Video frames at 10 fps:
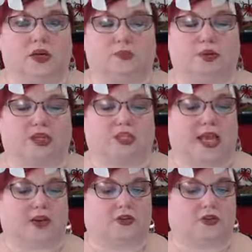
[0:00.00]
um, book of
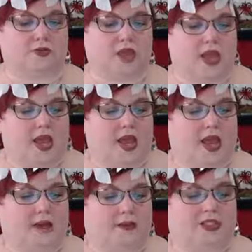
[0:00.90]
shadows.
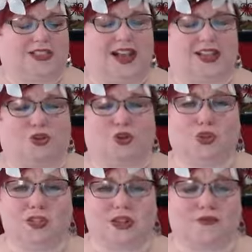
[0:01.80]
Um, it's got
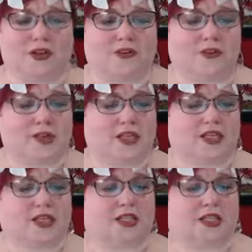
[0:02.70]
cool stuff
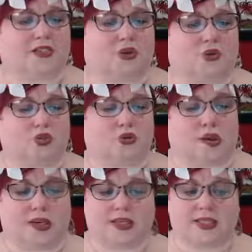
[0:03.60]
information, lots of
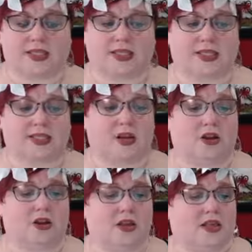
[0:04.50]
correspondences in
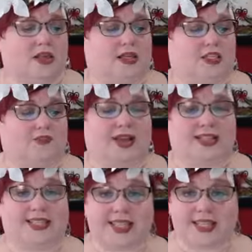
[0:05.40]
there, lots of
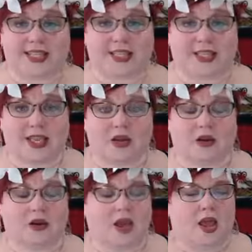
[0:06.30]
ideas in
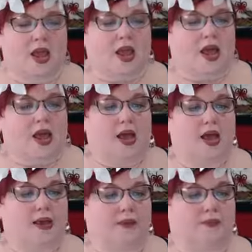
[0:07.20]
there.
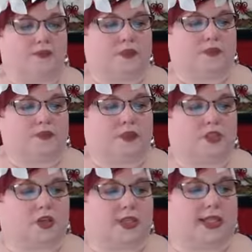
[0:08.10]
Um,
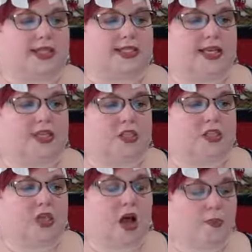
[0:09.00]
so like I said,
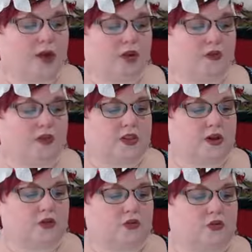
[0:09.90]
just hop on over
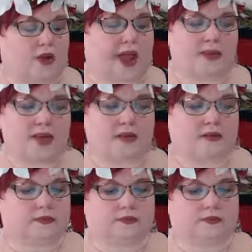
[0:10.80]
there, grab it,